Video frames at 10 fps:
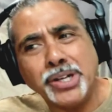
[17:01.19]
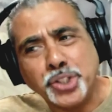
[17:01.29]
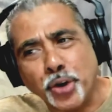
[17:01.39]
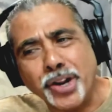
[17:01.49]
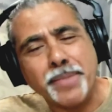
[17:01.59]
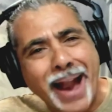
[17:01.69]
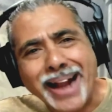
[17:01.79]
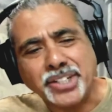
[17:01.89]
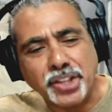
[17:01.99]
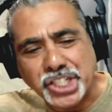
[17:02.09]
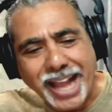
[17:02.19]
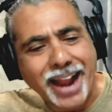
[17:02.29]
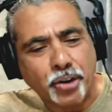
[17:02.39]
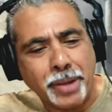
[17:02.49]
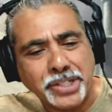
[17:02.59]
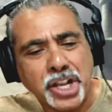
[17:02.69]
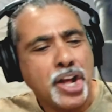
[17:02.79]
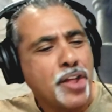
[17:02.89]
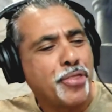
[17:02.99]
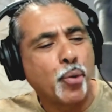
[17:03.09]
returning back to the sacraments,
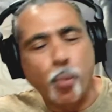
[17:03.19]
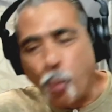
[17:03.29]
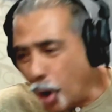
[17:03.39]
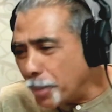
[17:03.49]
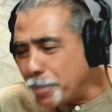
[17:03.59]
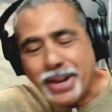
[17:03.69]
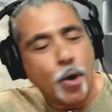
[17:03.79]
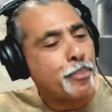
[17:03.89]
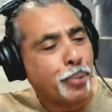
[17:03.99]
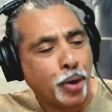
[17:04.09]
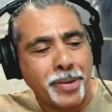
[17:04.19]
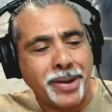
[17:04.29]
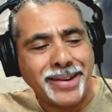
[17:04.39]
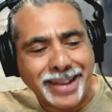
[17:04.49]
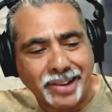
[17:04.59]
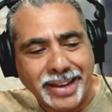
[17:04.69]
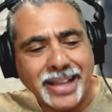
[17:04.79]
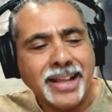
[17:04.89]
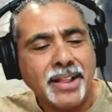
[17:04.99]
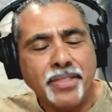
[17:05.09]
there will be no permanent
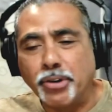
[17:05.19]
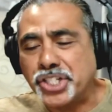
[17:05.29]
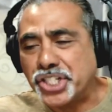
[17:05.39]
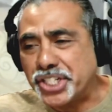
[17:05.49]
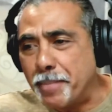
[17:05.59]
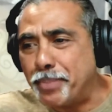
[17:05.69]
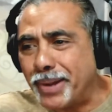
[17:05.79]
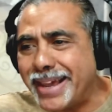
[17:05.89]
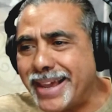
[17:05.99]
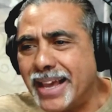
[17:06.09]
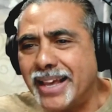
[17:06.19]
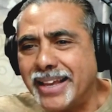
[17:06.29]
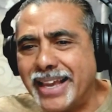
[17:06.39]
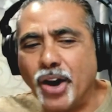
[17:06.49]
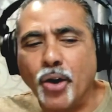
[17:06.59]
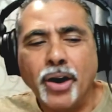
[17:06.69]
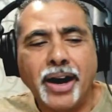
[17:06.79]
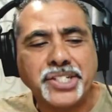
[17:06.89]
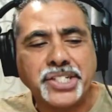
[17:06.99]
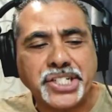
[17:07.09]
healing. There's simply, you know,
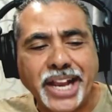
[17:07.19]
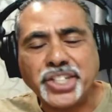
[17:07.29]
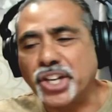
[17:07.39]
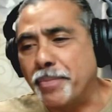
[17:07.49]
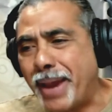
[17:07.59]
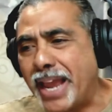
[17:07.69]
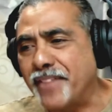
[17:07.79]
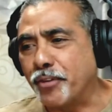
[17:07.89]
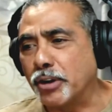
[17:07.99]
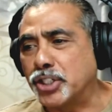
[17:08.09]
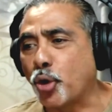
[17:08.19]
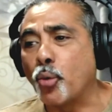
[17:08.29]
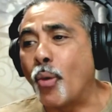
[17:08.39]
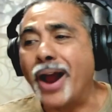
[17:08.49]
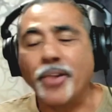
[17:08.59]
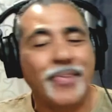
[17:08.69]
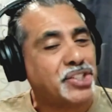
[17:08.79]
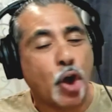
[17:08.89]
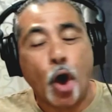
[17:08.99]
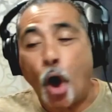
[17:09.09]
a cessation of pain for a short while.
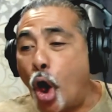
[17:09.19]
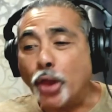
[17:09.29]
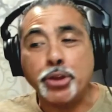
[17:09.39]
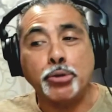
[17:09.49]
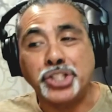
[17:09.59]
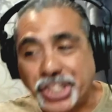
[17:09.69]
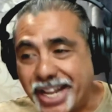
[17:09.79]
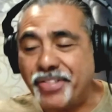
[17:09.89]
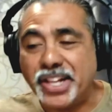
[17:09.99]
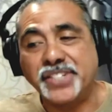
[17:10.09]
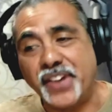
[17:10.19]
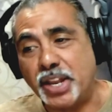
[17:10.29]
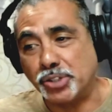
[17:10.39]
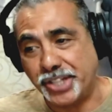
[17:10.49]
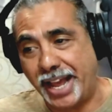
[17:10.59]
That's all you see in these videos,